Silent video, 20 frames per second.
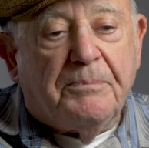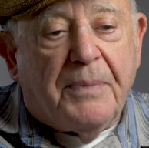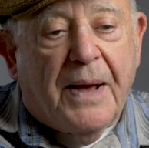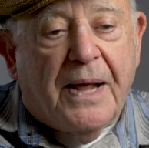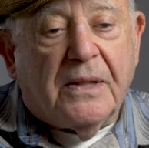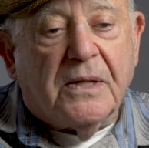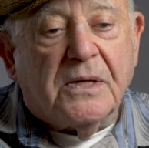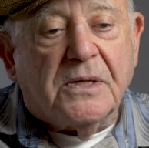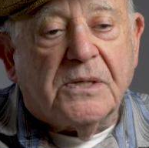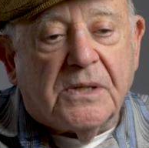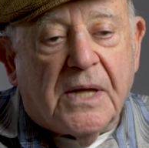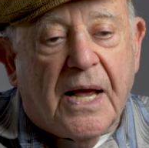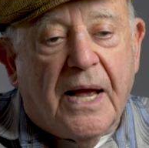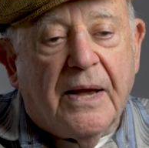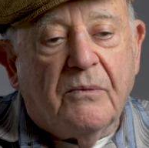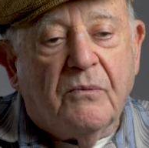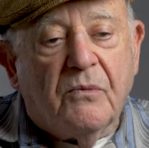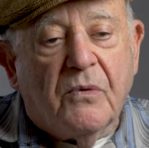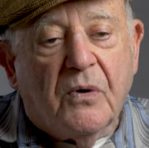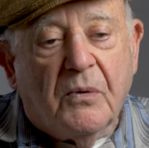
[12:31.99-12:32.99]

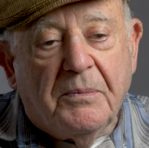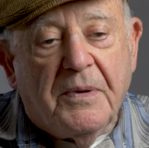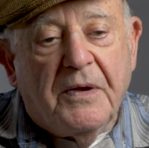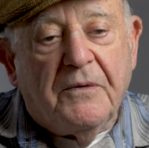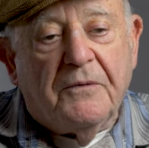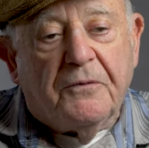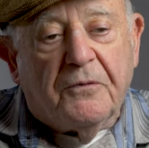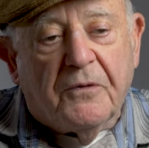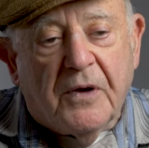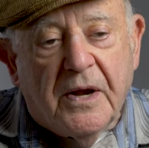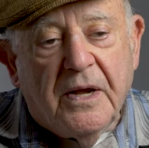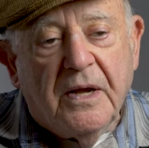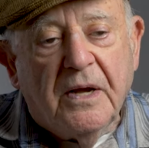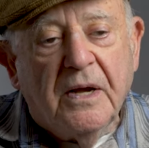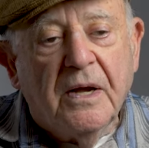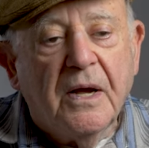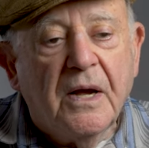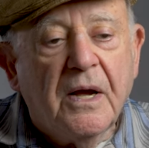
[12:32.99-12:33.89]
Palestine will be free.